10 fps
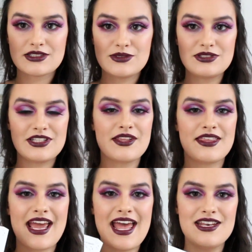Also,
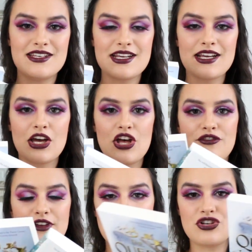the ending
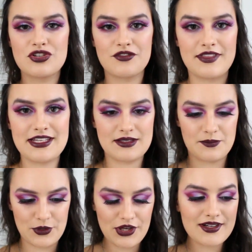of each of these
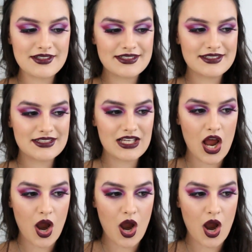books,